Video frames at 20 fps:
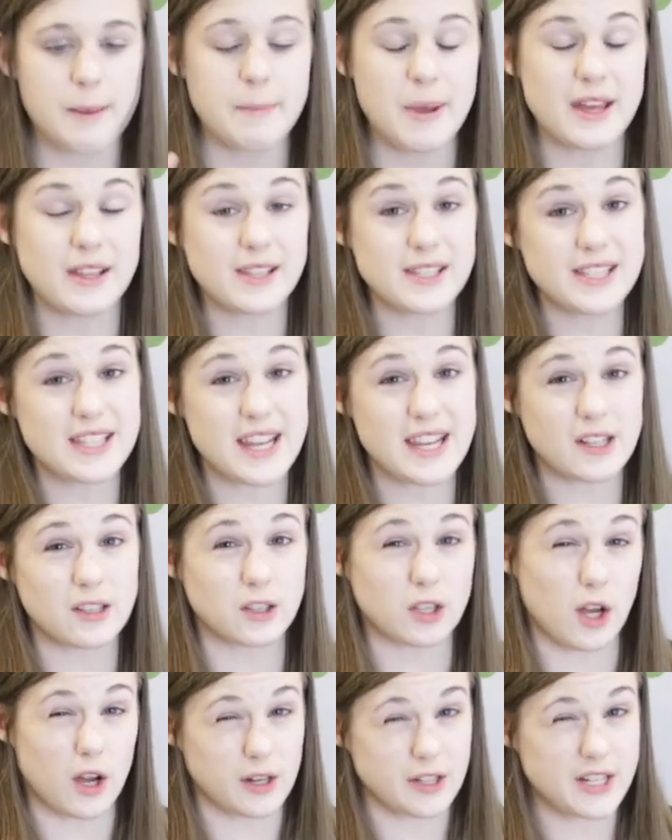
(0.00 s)
Pellets take a
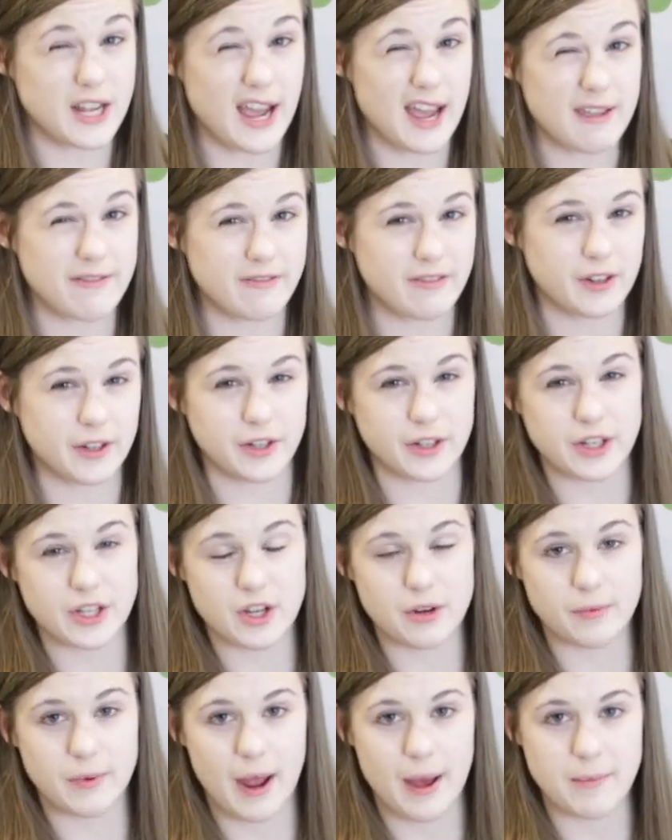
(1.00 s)
long time for
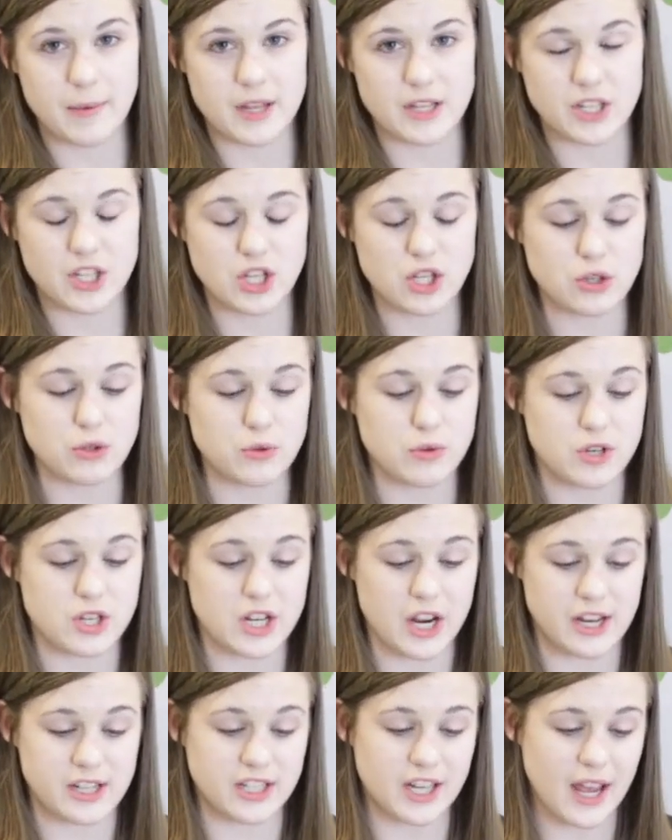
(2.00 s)
your rabbit to
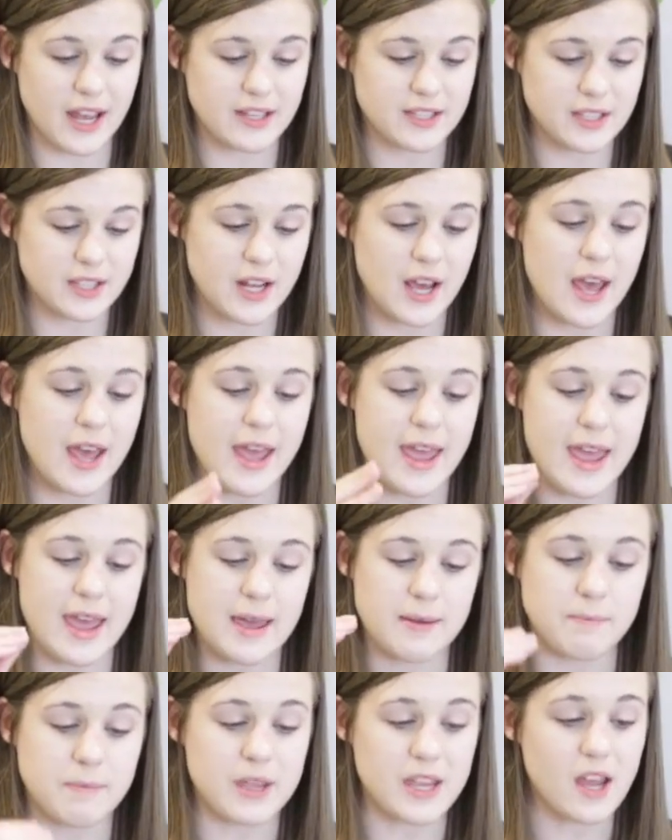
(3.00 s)
digest
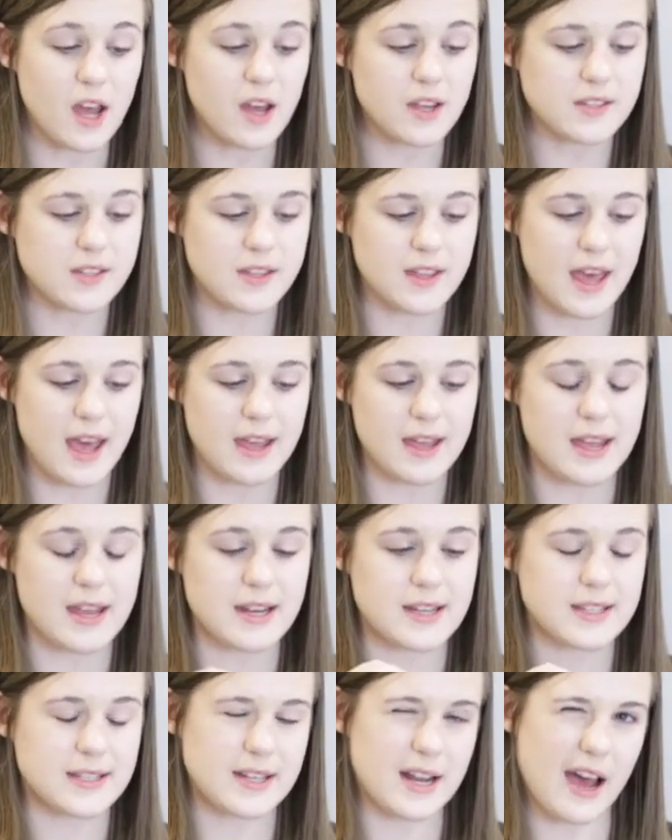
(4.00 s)
and because of that
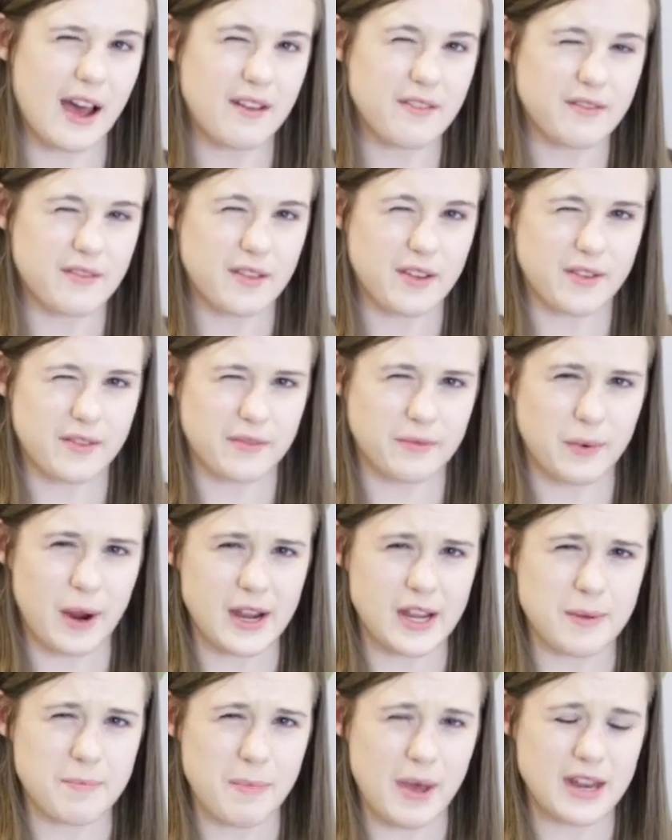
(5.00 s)
it is not
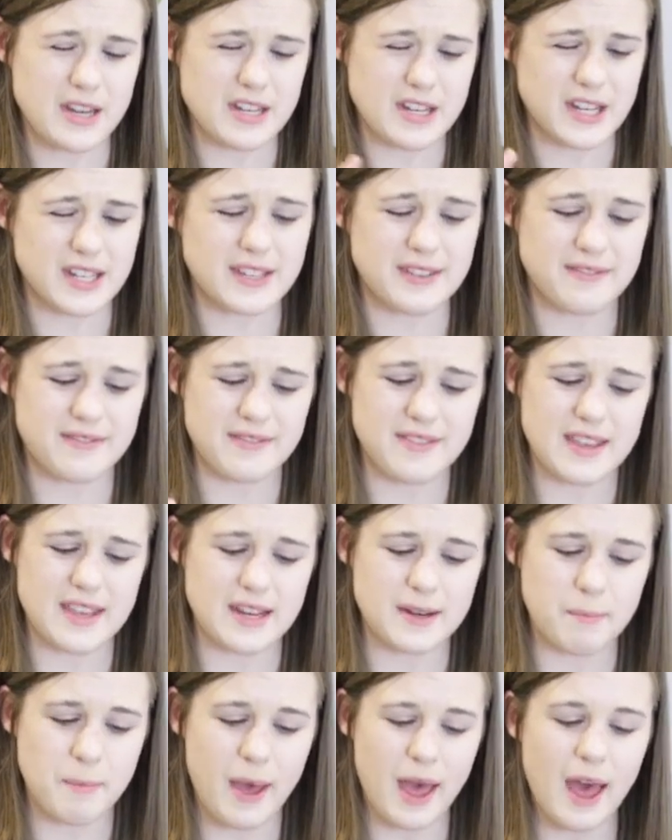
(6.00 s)
recommended to
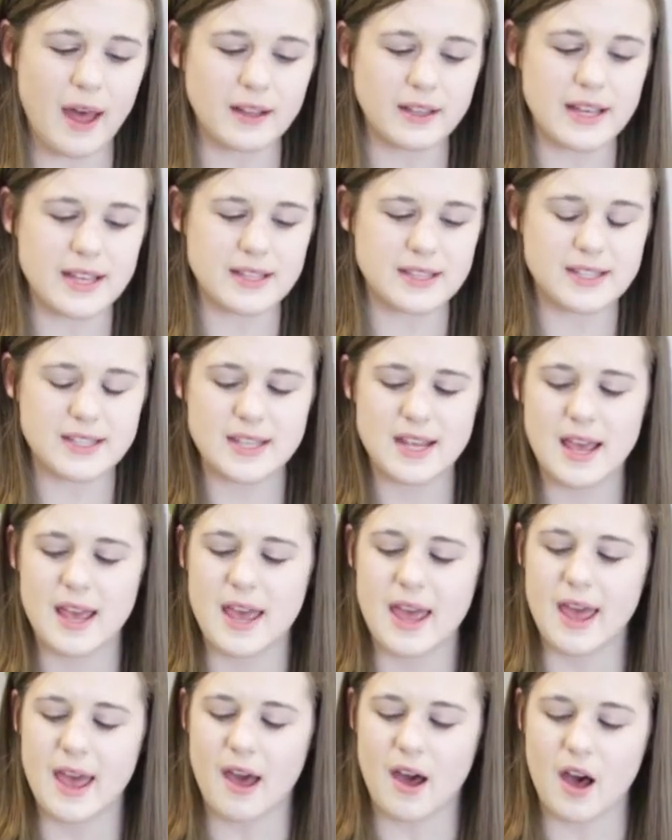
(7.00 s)
feed pellets
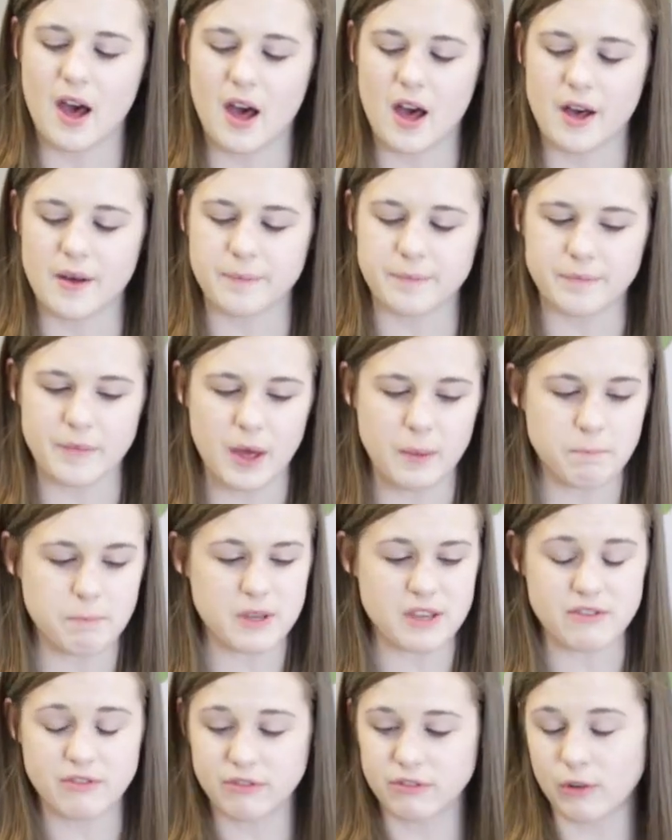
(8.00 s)
um,
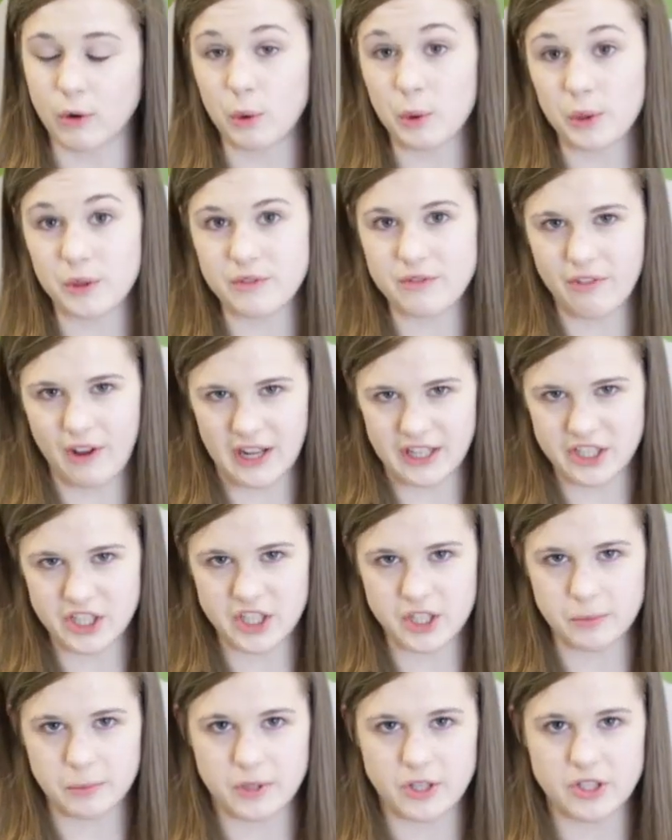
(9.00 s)
before
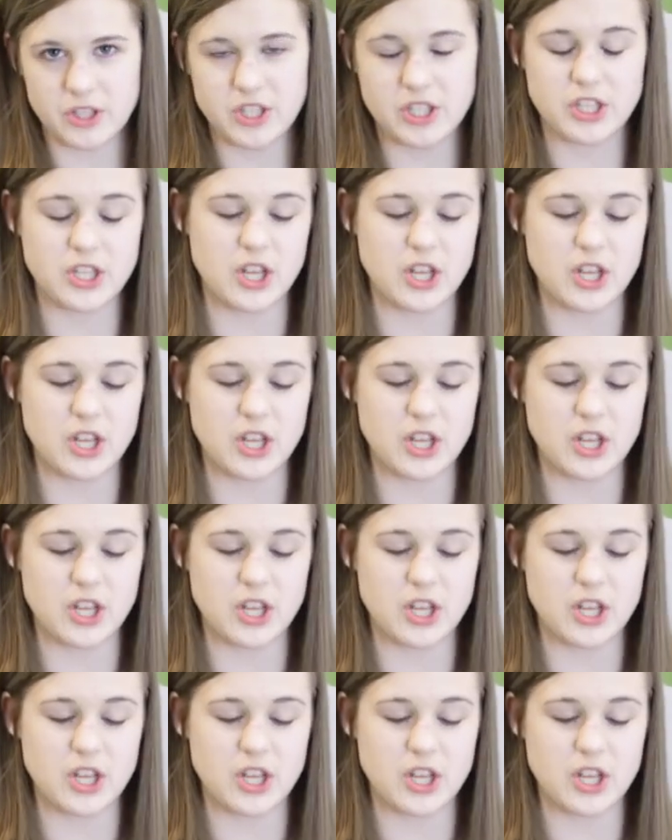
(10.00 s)
vegetables.